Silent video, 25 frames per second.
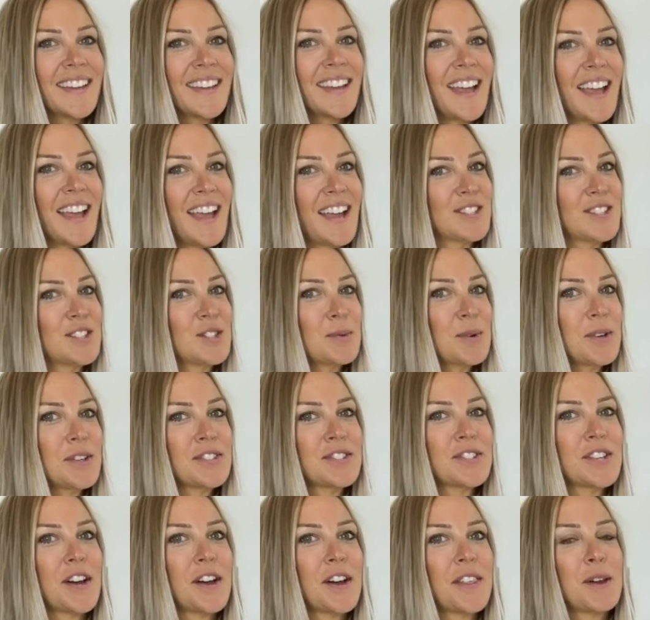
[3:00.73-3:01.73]
As you all
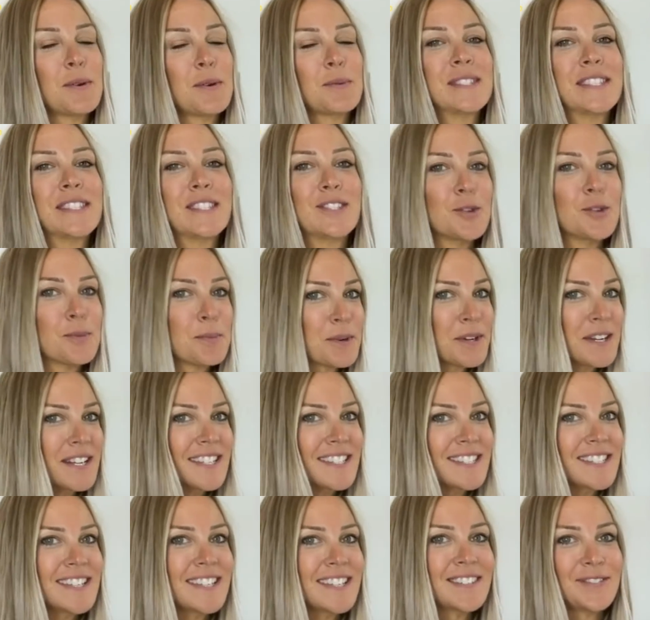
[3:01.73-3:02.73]
saw, that was super
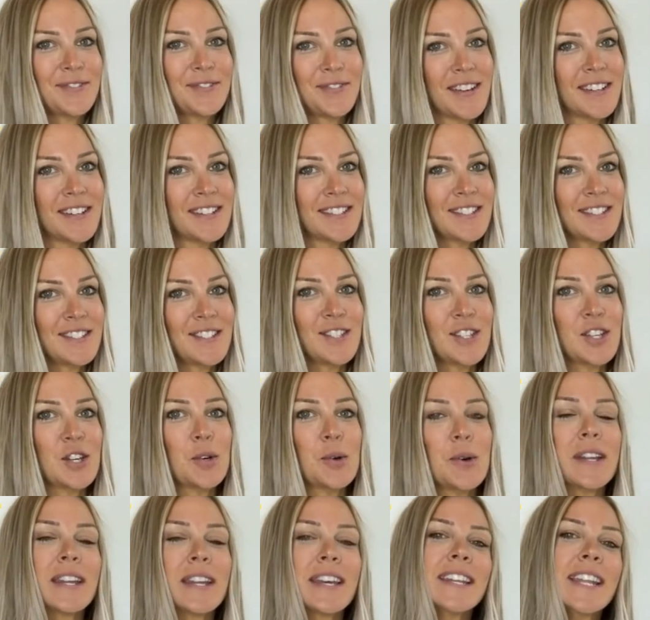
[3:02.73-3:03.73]
easy and fun to do,
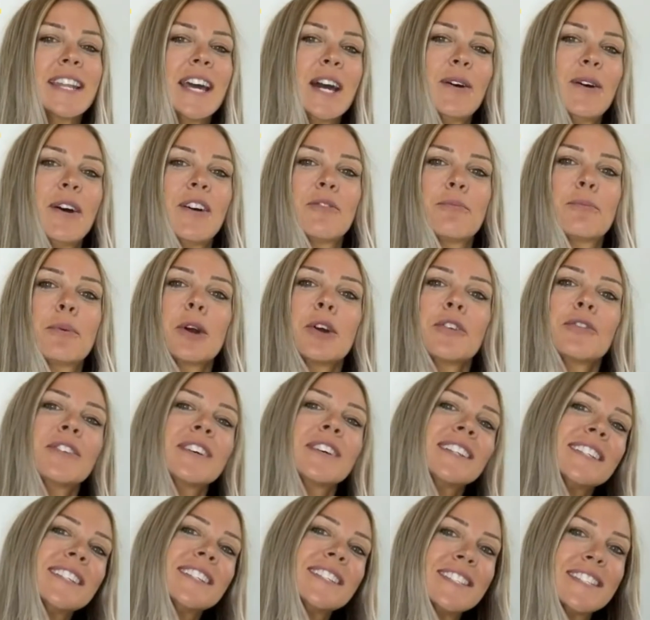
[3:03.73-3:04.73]
and I now have
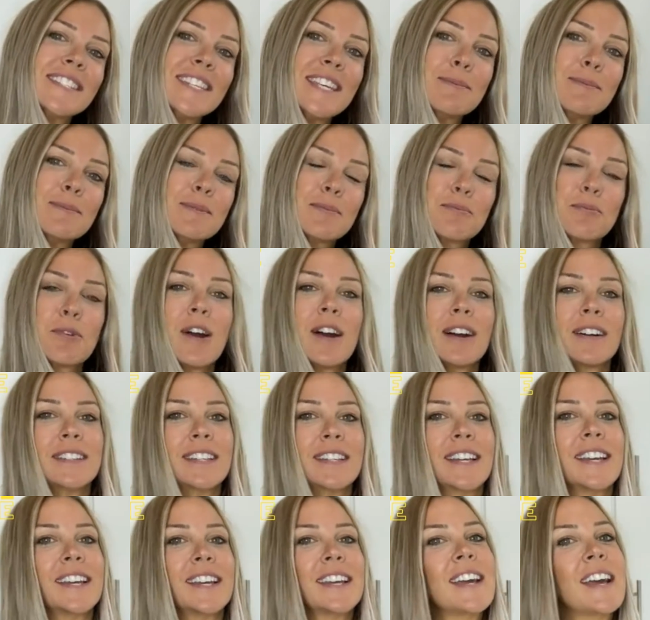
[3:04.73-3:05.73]
perfectly steamed
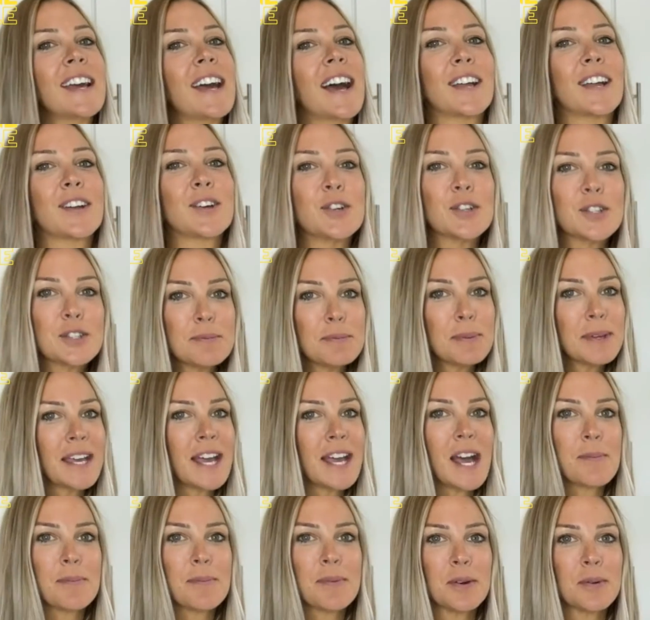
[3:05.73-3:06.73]
broccoli. I couldn't be
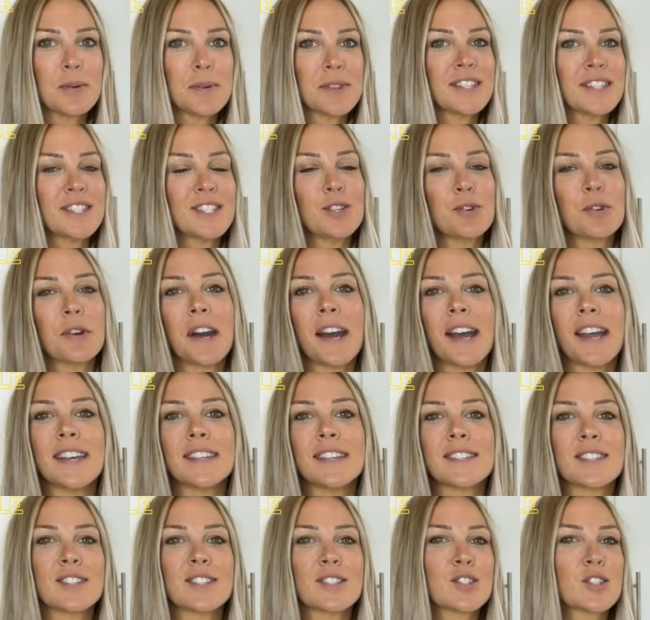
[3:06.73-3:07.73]
happier with this, you
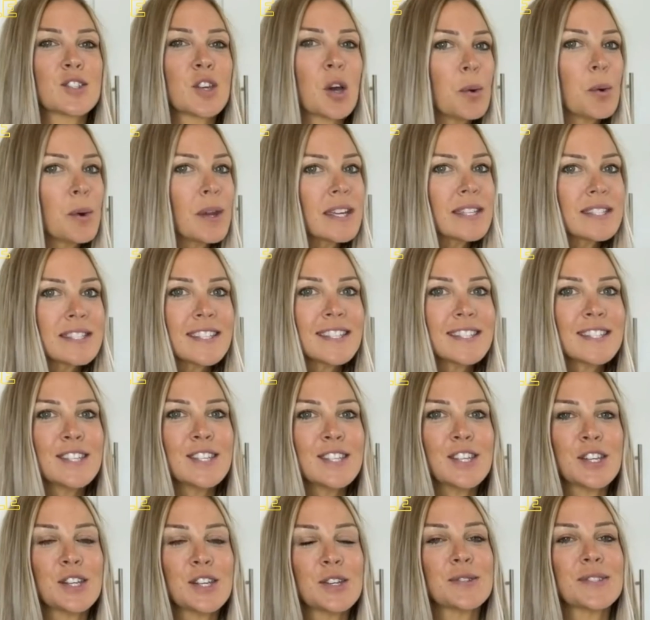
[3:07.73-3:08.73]
guys. So easy to
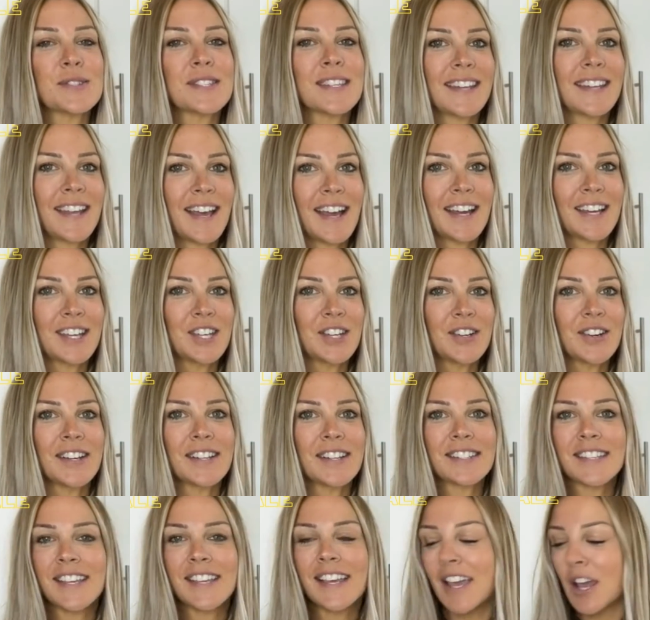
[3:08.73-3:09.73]
use and accurate.
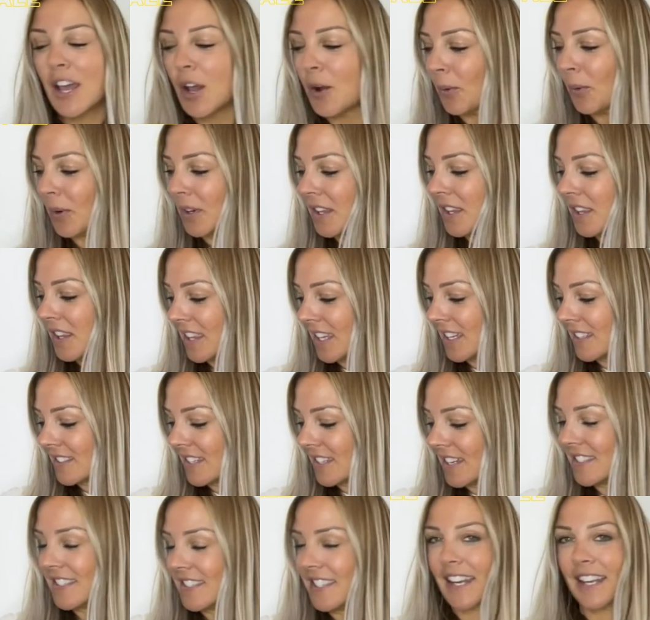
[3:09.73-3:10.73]
One of the things I
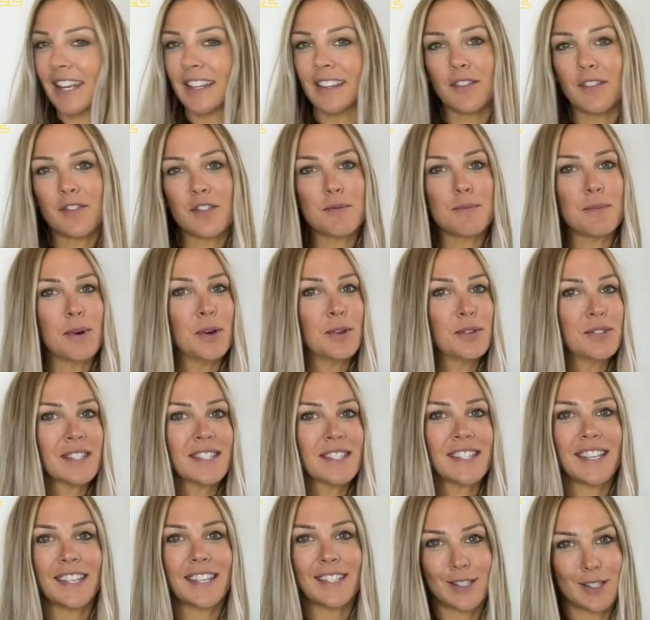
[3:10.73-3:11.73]
said I love the most is
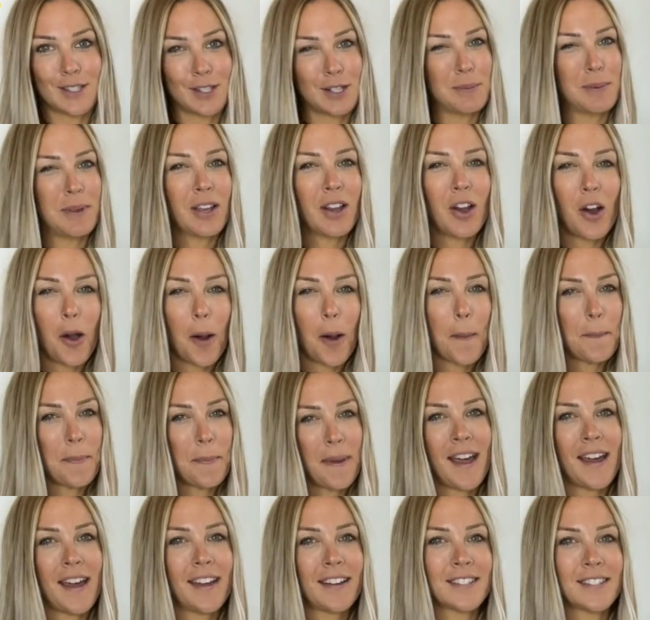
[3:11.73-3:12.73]
that it's gonna be
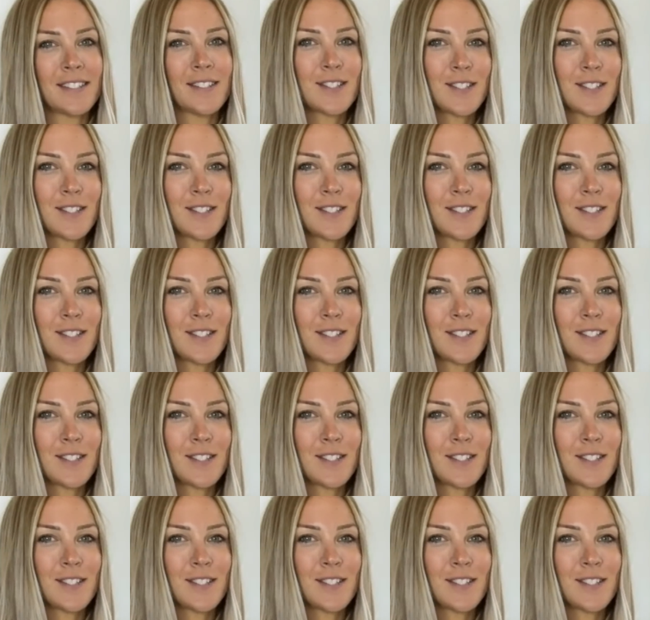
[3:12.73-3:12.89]
compact and